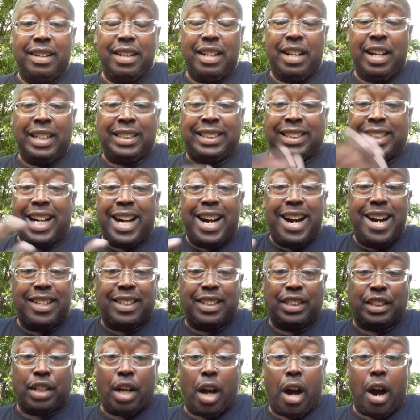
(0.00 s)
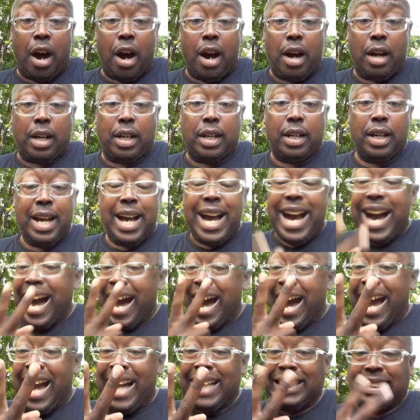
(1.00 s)
a tongue to talk,
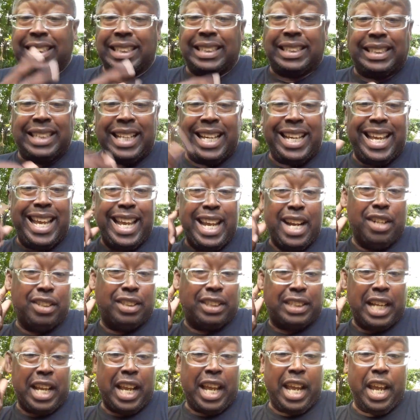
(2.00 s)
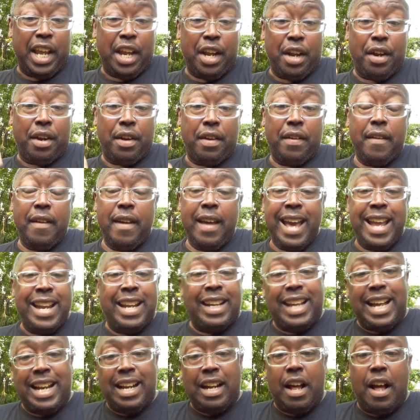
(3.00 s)
eyes to see, ears to hear, and
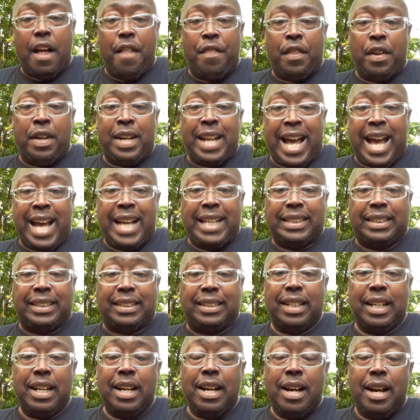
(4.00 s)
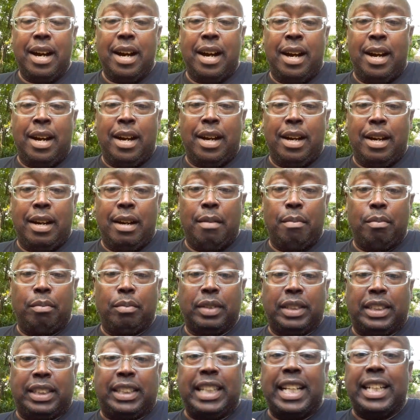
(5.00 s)
a lot of other nice
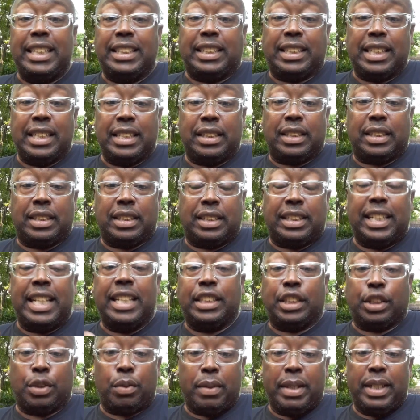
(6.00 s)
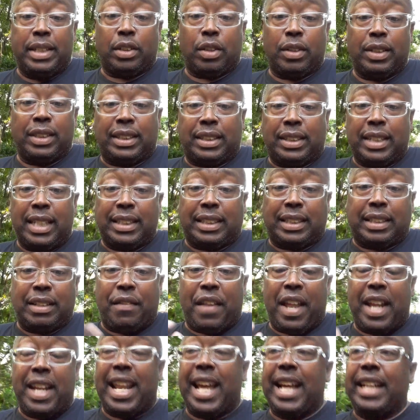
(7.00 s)
sensories or senses
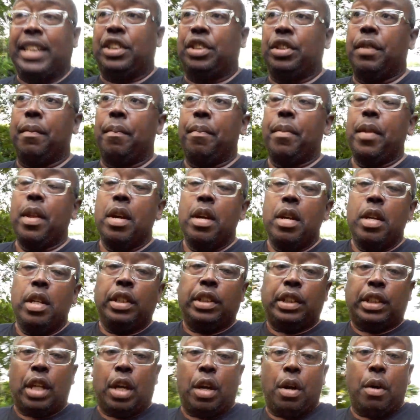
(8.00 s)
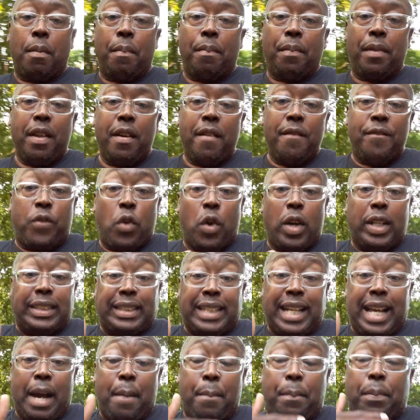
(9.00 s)
of that nature. So, for
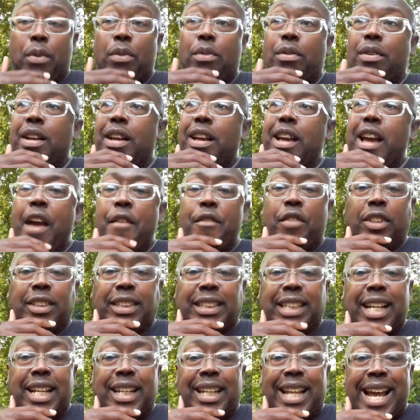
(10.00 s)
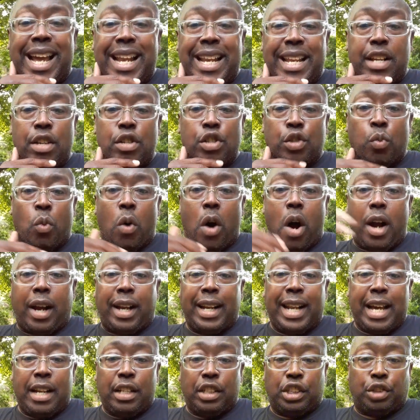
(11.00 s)
example, if you see a lady who's
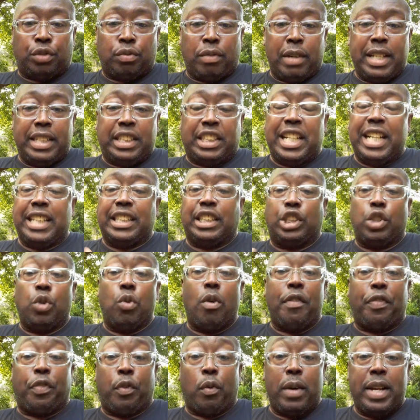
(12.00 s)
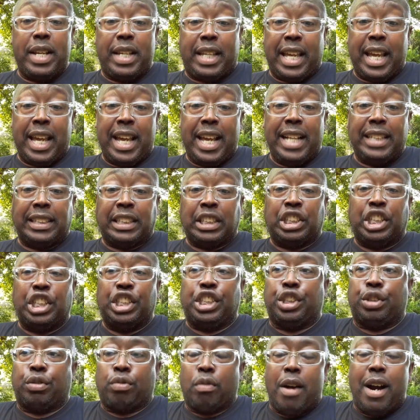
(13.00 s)
walking down the street, she has 2 or 3 kids, and
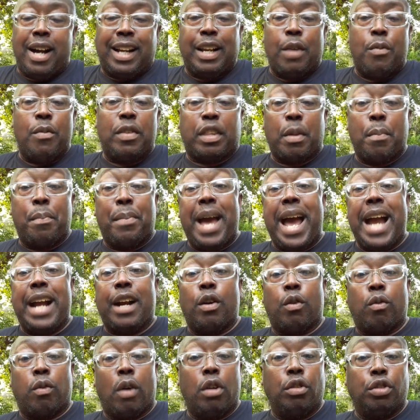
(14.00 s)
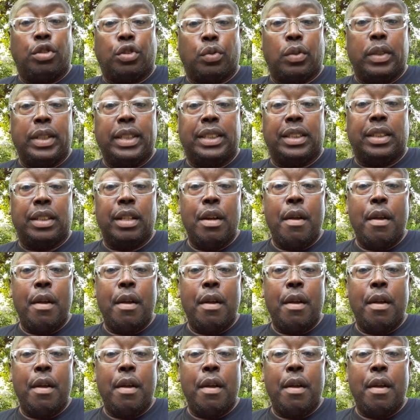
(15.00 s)
she's struggling with a bag of groceries,